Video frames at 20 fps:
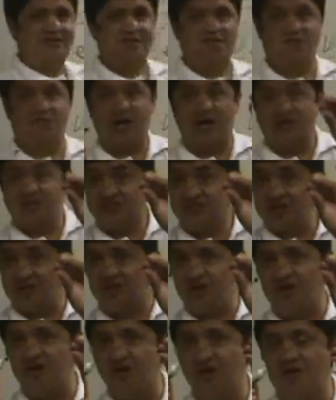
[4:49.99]
What's the
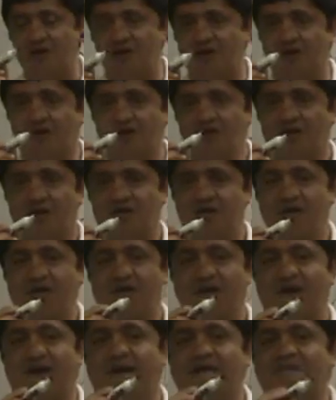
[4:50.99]
color
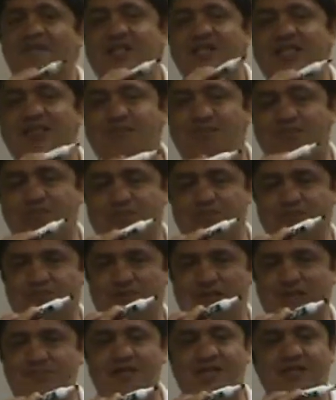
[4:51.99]
of this
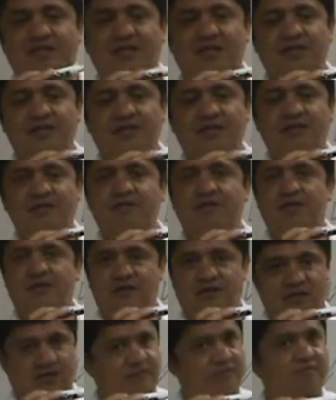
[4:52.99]
pigment?
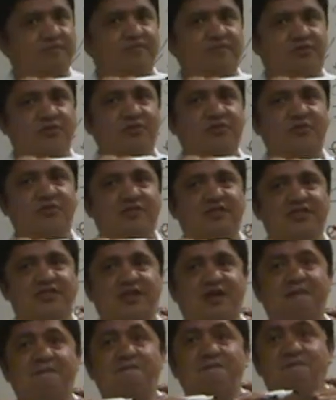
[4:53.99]
I'm sure you're going to
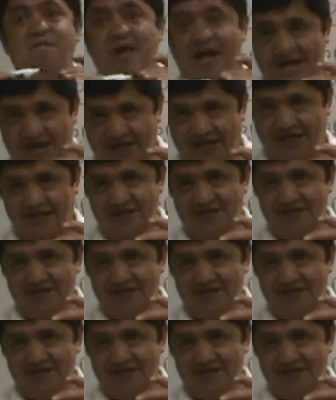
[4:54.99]
say black.